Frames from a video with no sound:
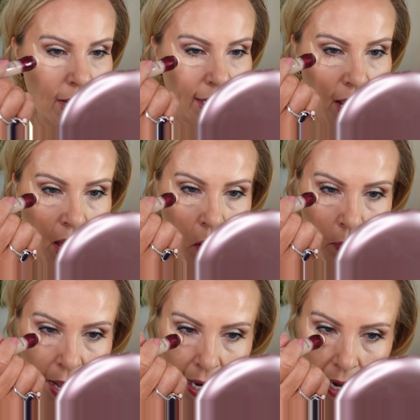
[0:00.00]
on,
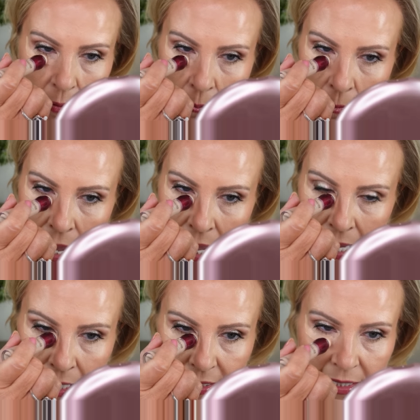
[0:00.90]
but my
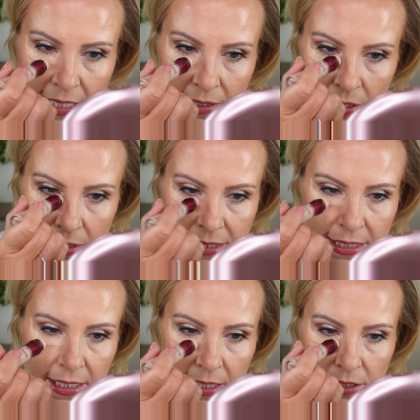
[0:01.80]
concealer
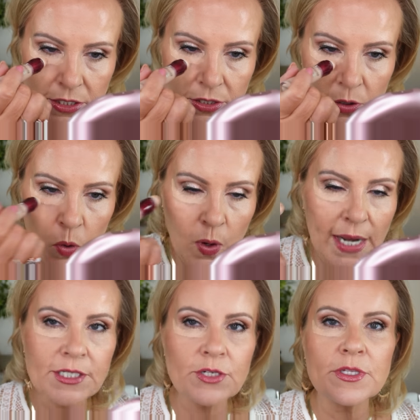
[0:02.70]
didn't
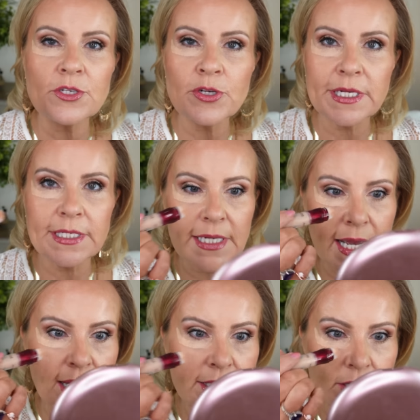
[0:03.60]
quite do the trick
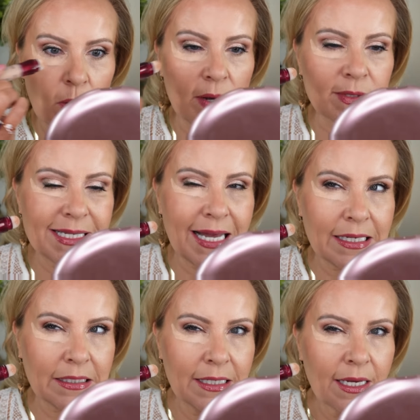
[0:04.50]
today, so I was
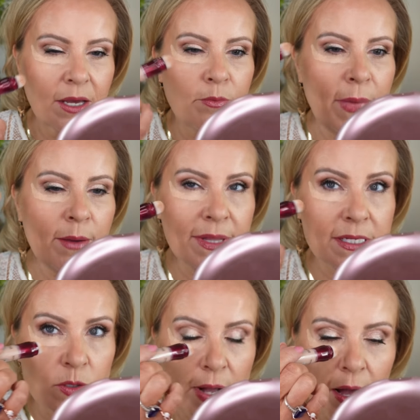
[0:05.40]
like, maybe
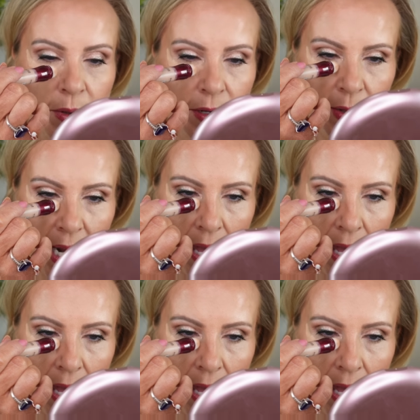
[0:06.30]
this will help a little bit.